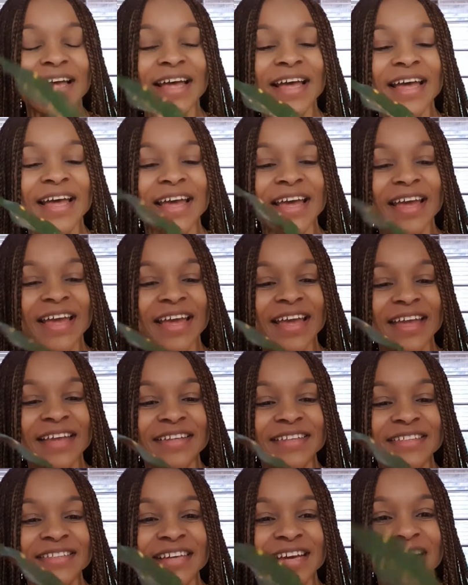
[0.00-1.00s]

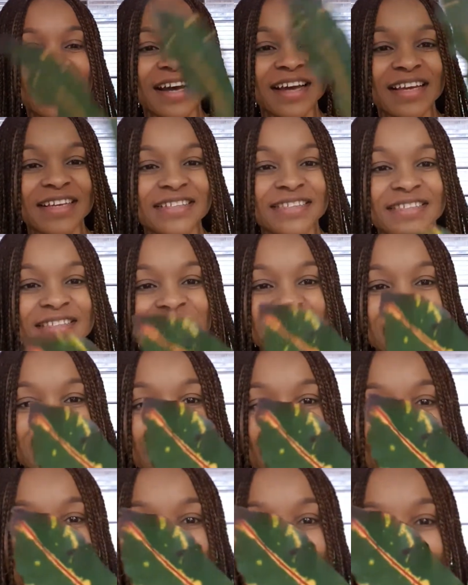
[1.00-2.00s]
And it's this
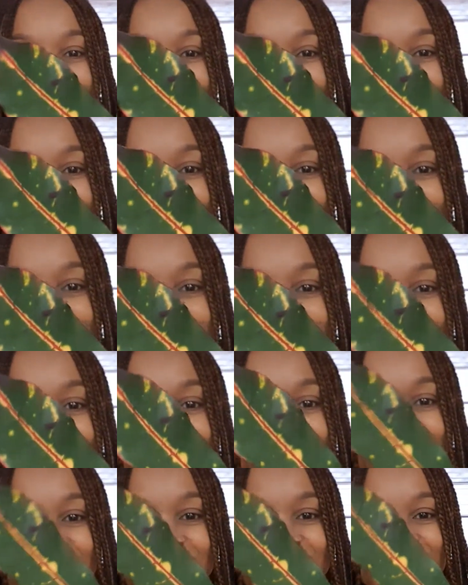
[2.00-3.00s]
kind,
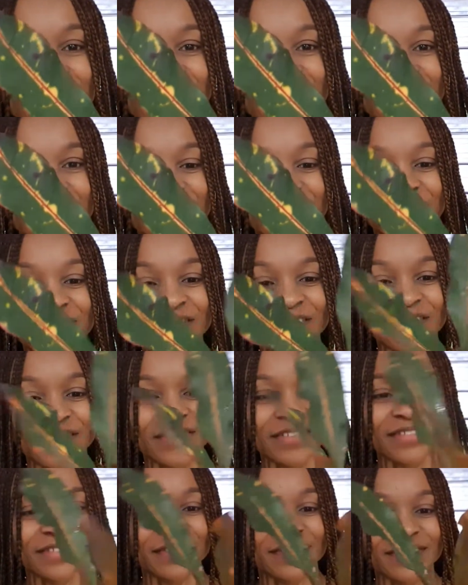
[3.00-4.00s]
you
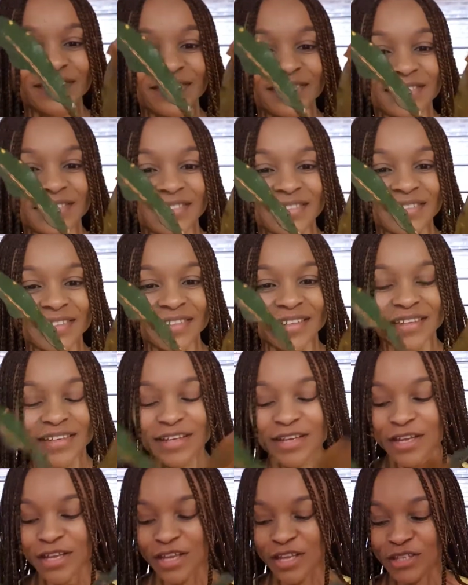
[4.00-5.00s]
know.
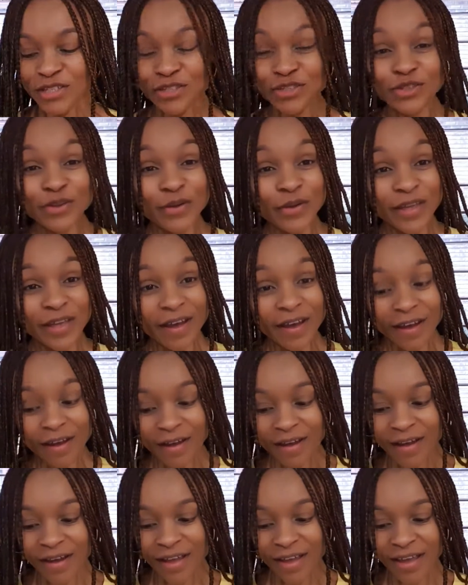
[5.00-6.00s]
So
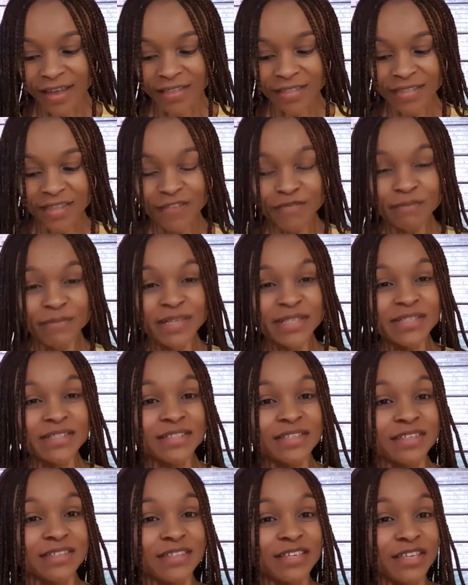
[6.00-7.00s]
yeah, and they've been
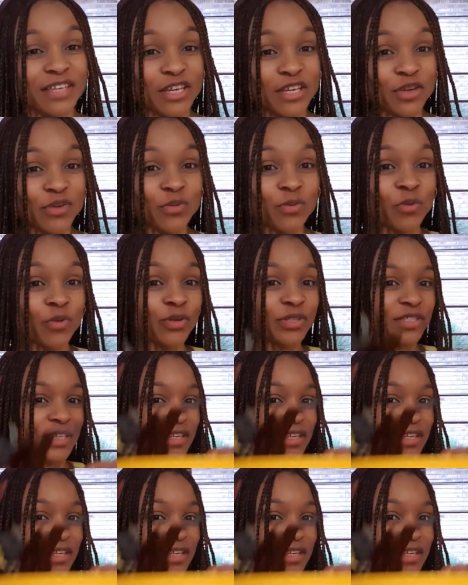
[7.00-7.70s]
sitting in water